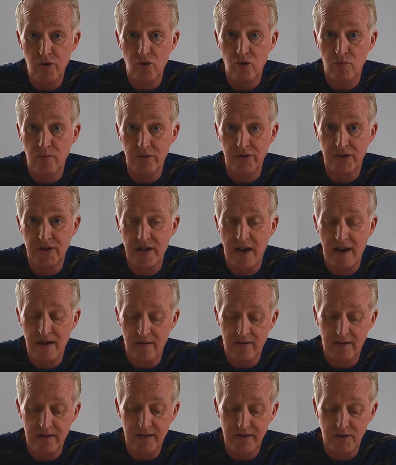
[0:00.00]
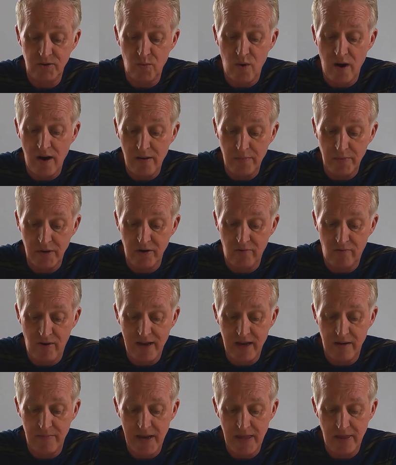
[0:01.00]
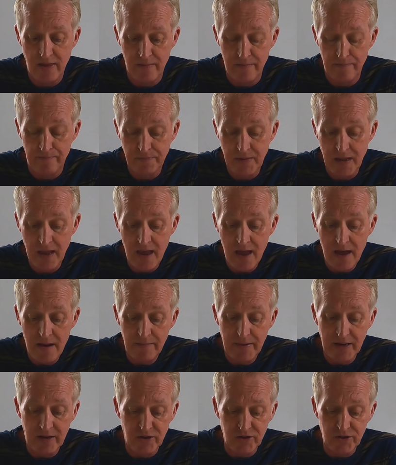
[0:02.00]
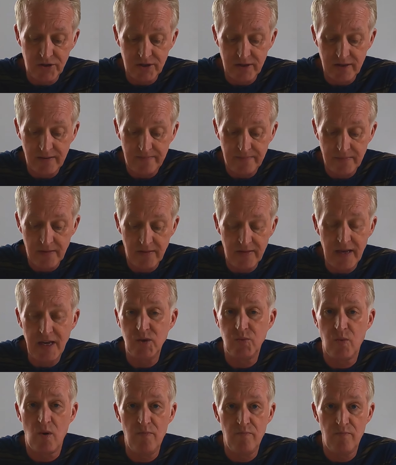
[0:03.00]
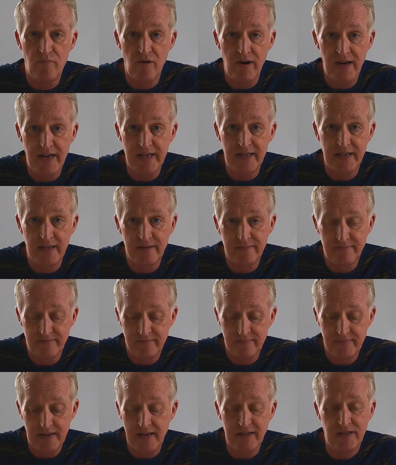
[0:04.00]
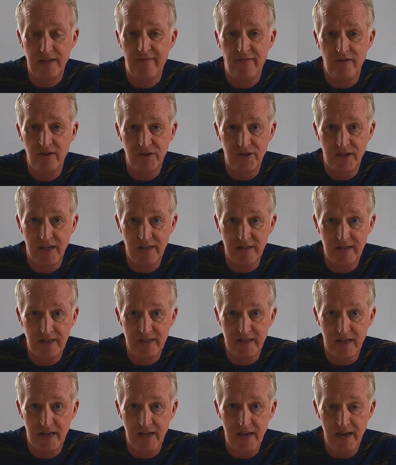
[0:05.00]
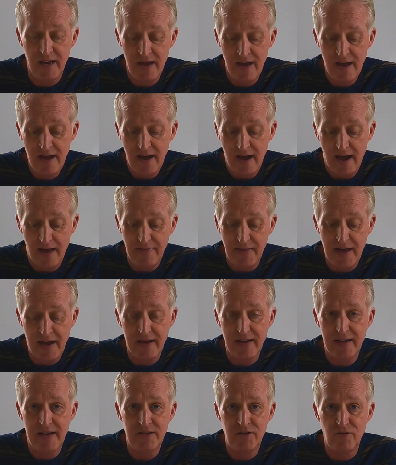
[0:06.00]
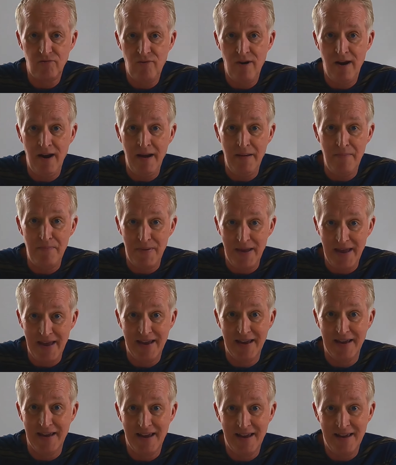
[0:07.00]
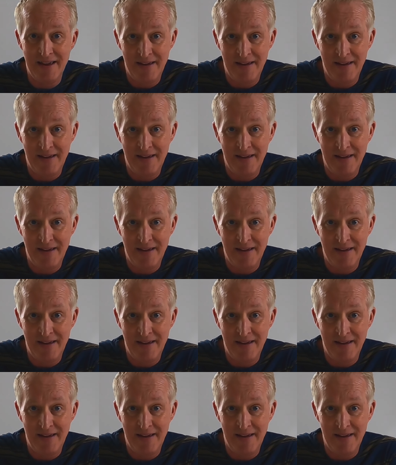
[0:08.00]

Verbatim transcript: normal snail, and is why I'm going to recommend them. Because these won't breed, is the first thing to say. And that is a really big,